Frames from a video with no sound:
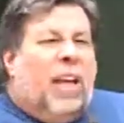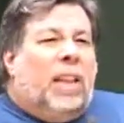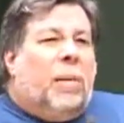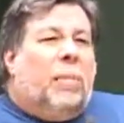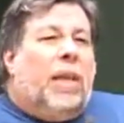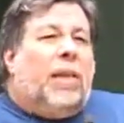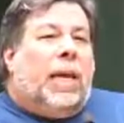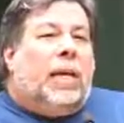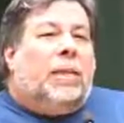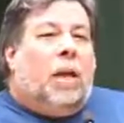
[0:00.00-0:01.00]
in the, in
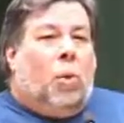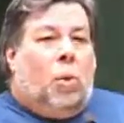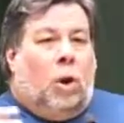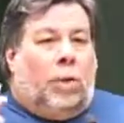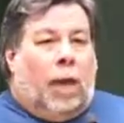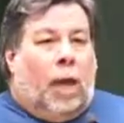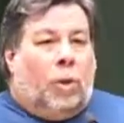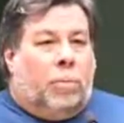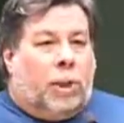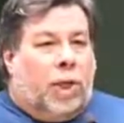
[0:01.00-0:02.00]
the Intel world, the
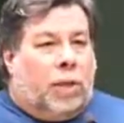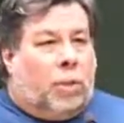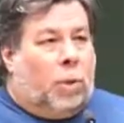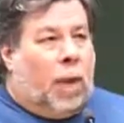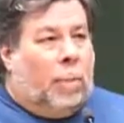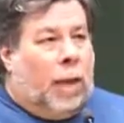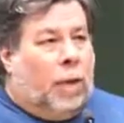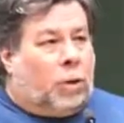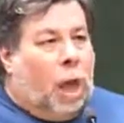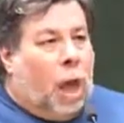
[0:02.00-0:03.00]
other machines that were coming
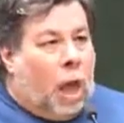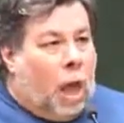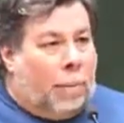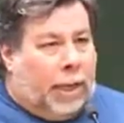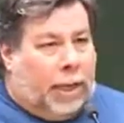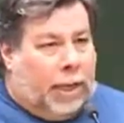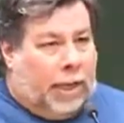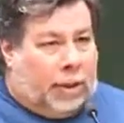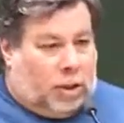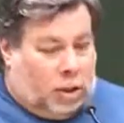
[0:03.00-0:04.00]
out, the hobby
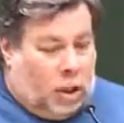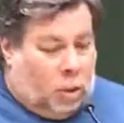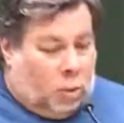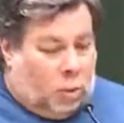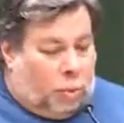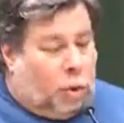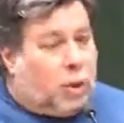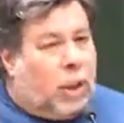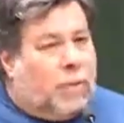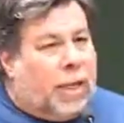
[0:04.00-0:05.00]
kits, were
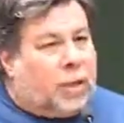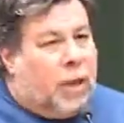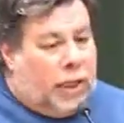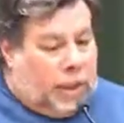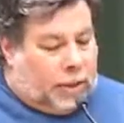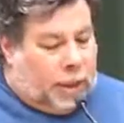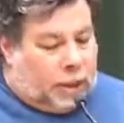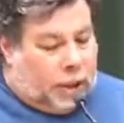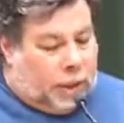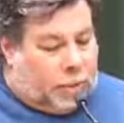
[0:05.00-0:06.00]
usually based on the
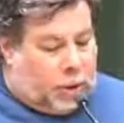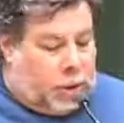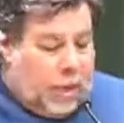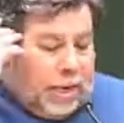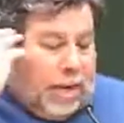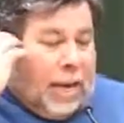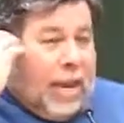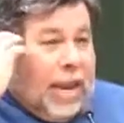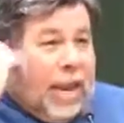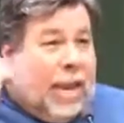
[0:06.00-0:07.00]
Intel chips,
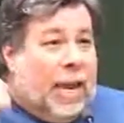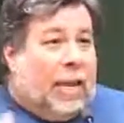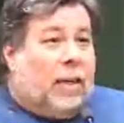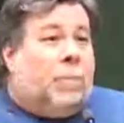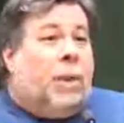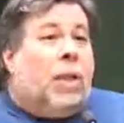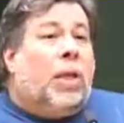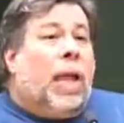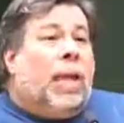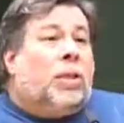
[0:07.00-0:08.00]
and Bill
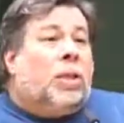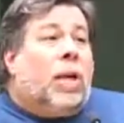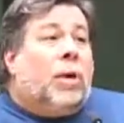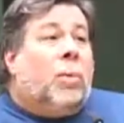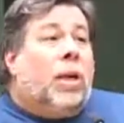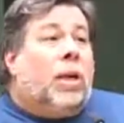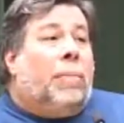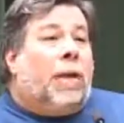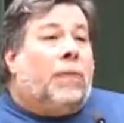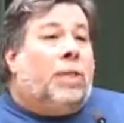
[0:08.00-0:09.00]
Gates had written a
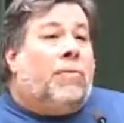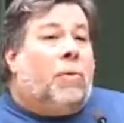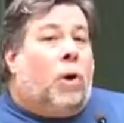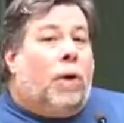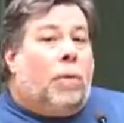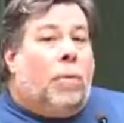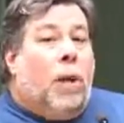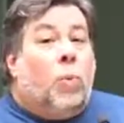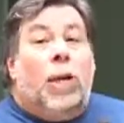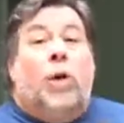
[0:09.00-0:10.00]
basic for it.
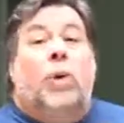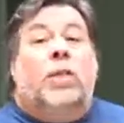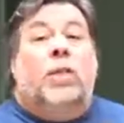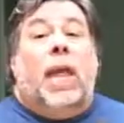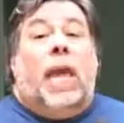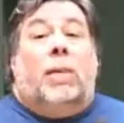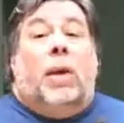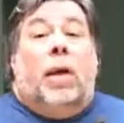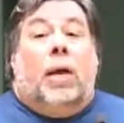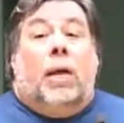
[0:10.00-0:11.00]
We knew his name.
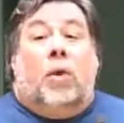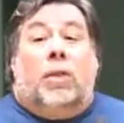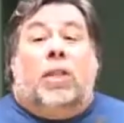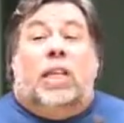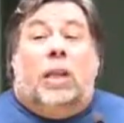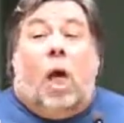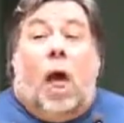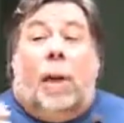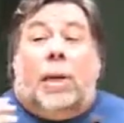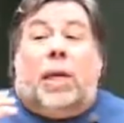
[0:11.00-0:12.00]
You know, this little
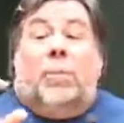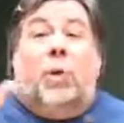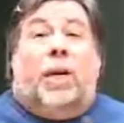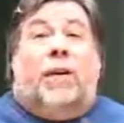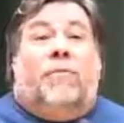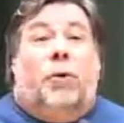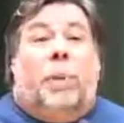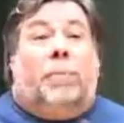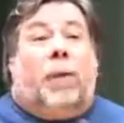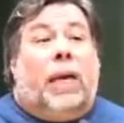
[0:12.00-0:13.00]
hobby community, a few
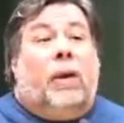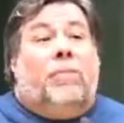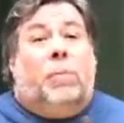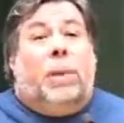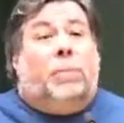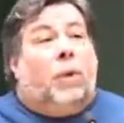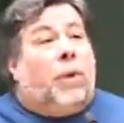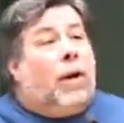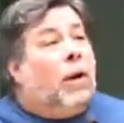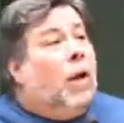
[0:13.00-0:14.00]
people here, a few people
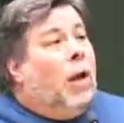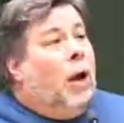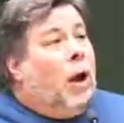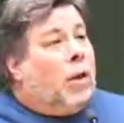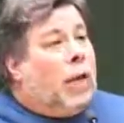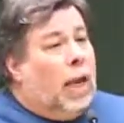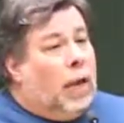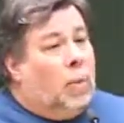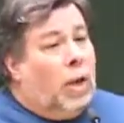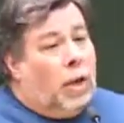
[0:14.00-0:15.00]
there, hardly
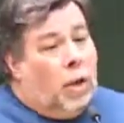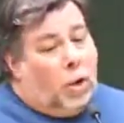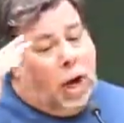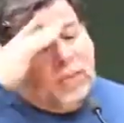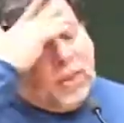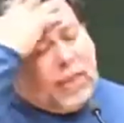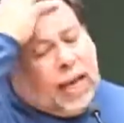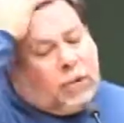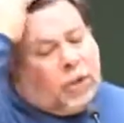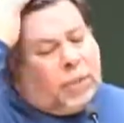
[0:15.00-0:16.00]
anyone, you know, not even
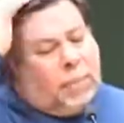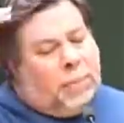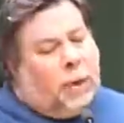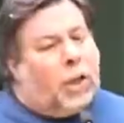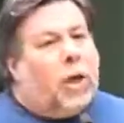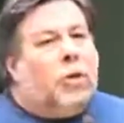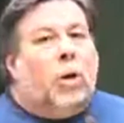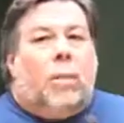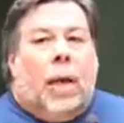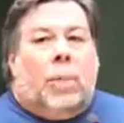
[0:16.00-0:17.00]
thousands of people in the
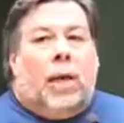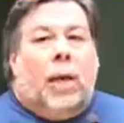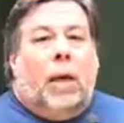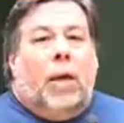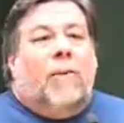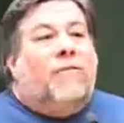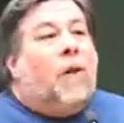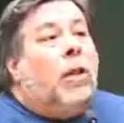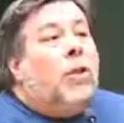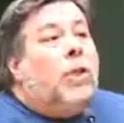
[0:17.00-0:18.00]
country, maybe,
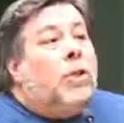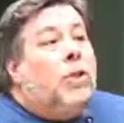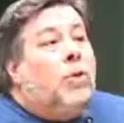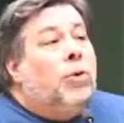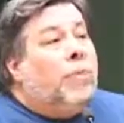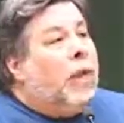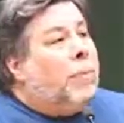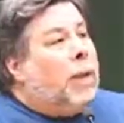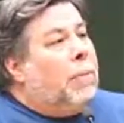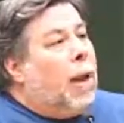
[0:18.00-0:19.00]
followed these new
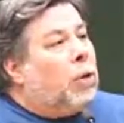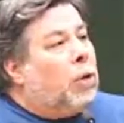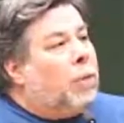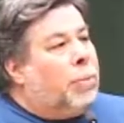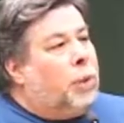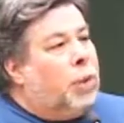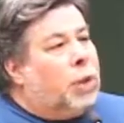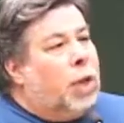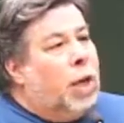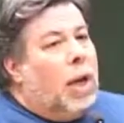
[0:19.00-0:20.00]
developing
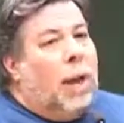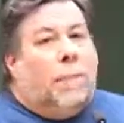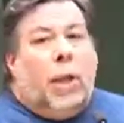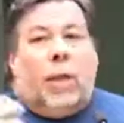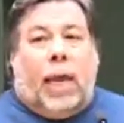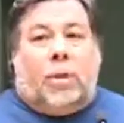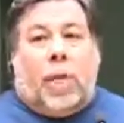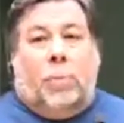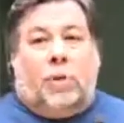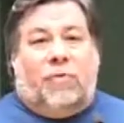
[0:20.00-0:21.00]
microcomputers, and Bill Gates'
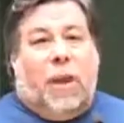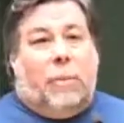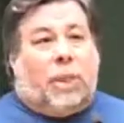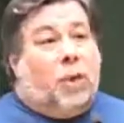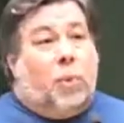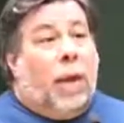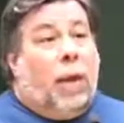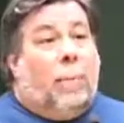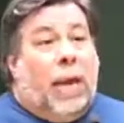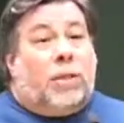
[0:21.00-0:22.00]
name was famous. He had
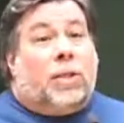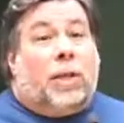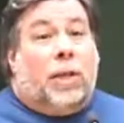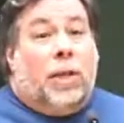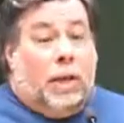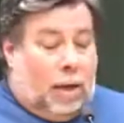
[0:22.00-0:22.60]
written a basic.